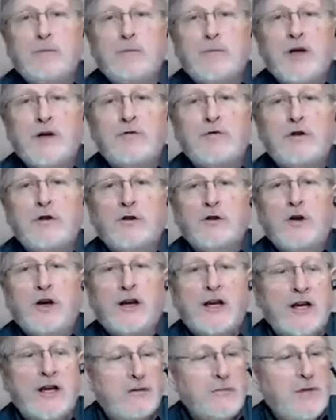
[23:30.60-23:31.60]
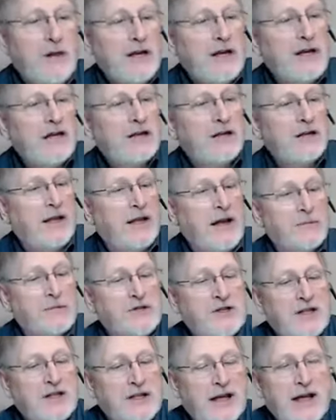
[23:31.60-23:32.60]
if you look in many of the
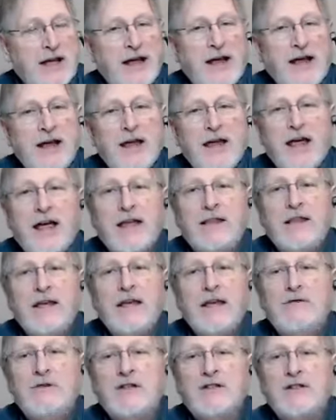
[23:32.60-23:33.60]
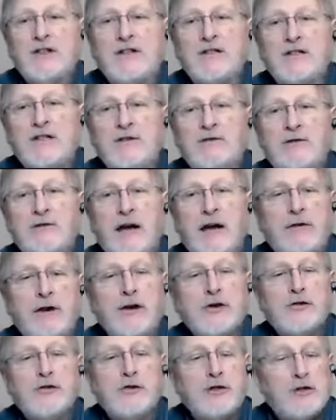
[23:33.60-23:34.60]
lamps today, and the
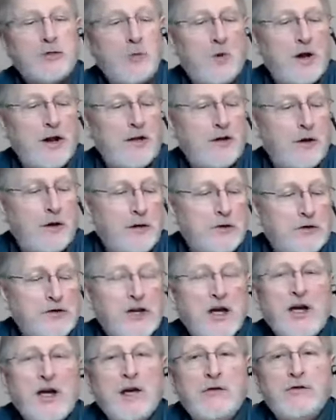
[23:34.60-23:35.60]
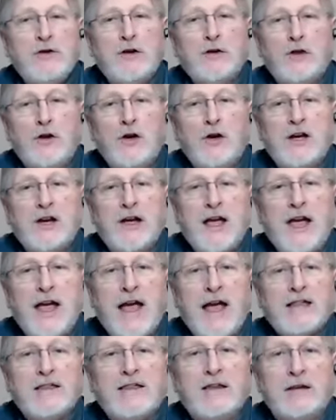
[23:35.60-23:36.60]
EV6500 is one of those, if you look
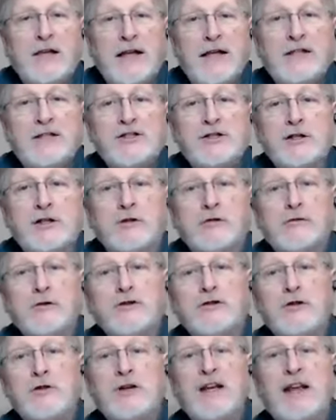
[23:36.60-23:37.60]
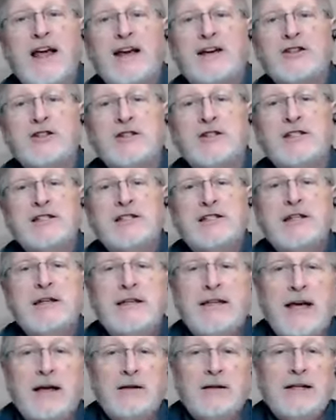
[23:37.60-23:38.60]
at the lens surface, you can actually see
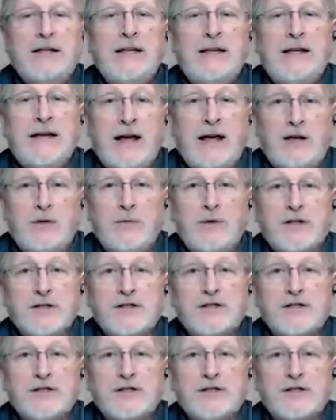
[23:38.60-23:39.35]
the LED elements.